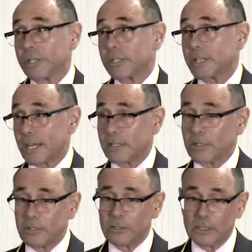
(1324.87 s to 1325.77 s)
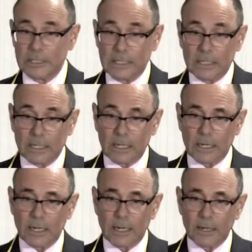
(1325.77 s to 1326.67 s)
It's technical.
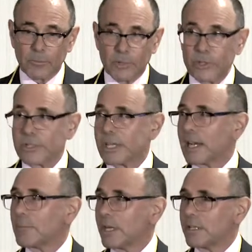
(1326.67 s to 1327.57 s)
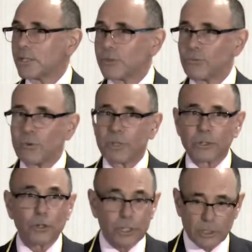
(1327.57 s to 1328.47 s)
But there isn't anybody in this room
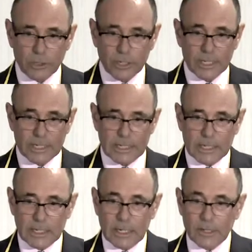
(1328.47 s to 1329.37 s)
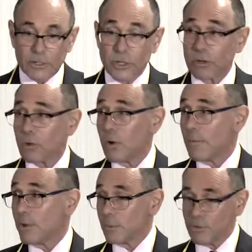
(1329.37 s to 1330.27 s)
that couldn't learn it. There's no
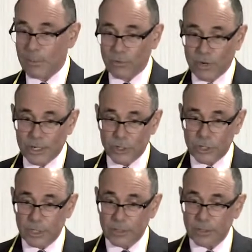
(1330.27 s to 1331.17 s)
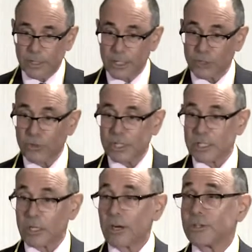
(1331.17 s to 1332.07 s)
equipment or preparation. It
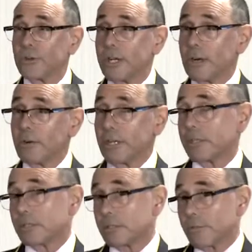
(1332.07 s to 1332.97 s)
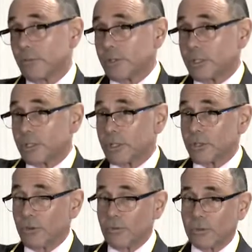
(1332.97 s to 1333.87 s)
treats larger areas, for instance, the
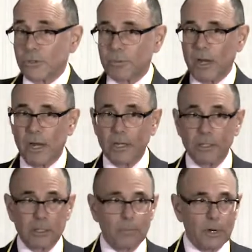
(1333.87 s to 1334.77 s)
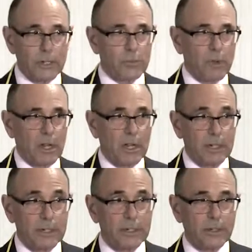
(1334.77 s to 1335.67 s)
cervical spine, the lumbar
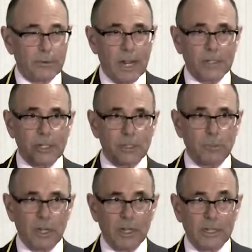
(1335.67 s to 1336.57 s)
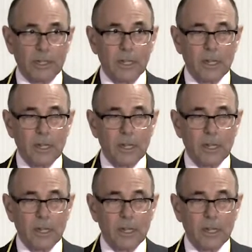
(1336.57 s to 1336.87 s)
spine, thoracic spine.